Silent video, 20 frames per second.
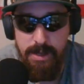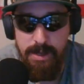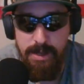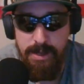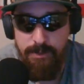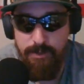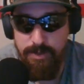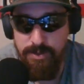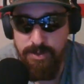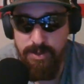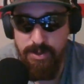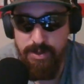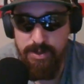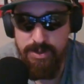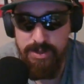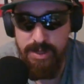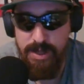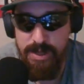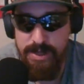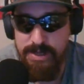it would
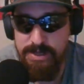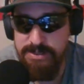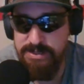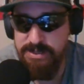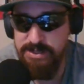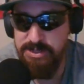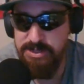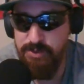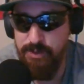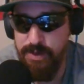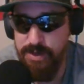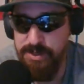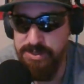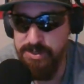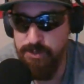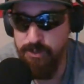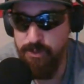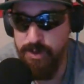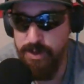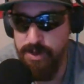look like a
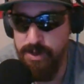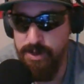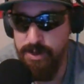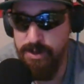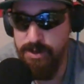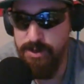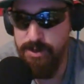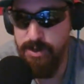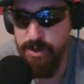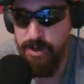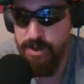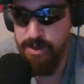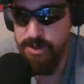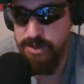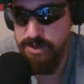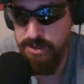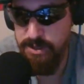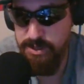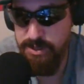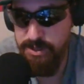situation where
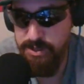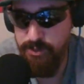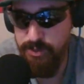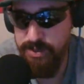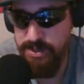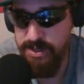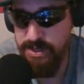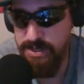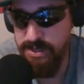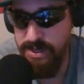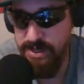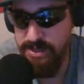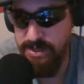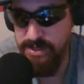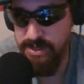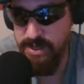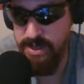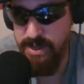you would get late in the